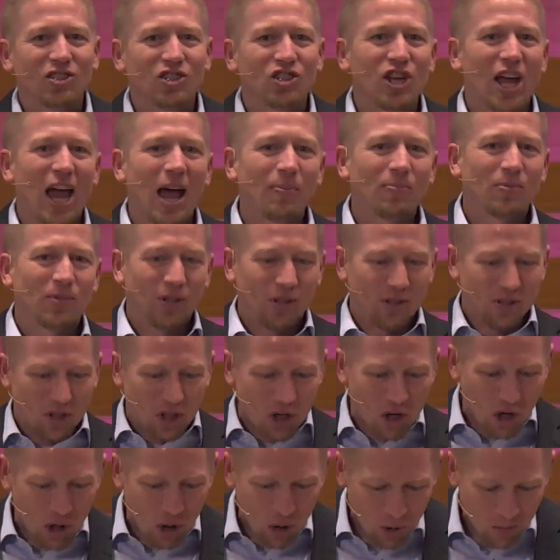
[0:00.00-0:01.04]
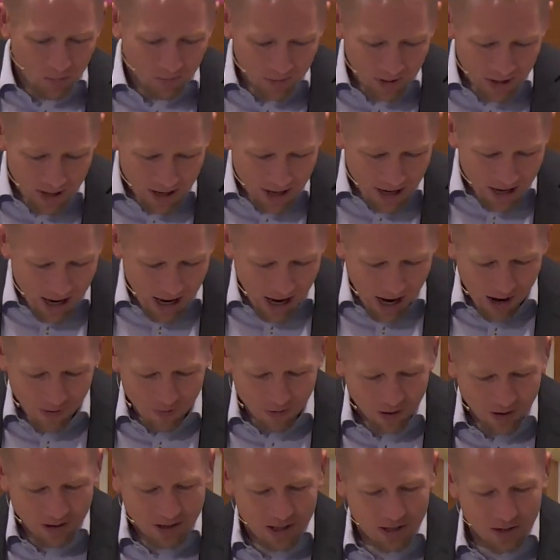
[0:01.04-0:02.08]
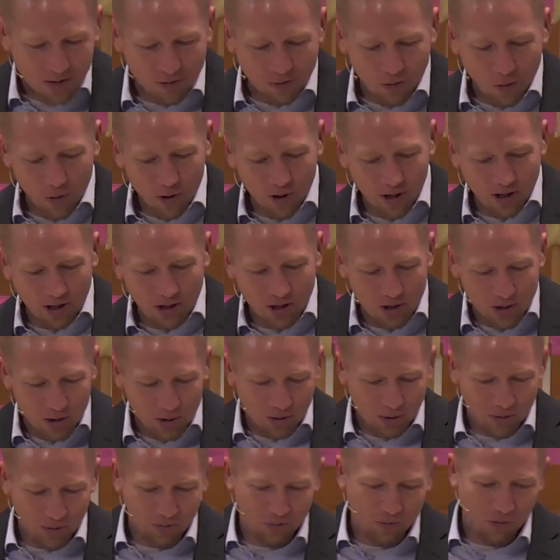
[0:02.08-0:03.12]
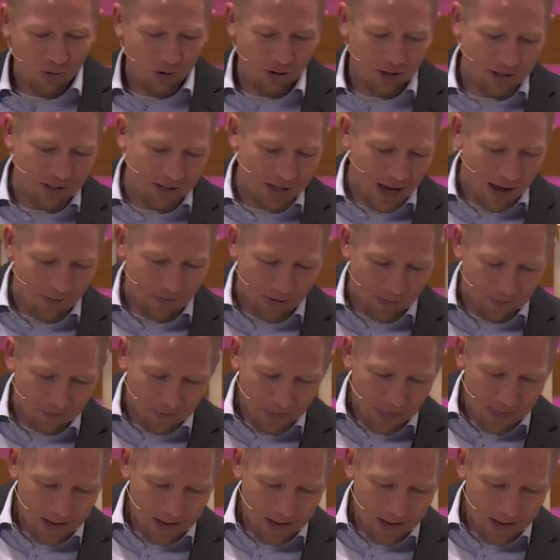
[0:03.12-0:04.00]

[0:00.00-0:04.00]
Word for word: chapter 2, verses 42 through 47.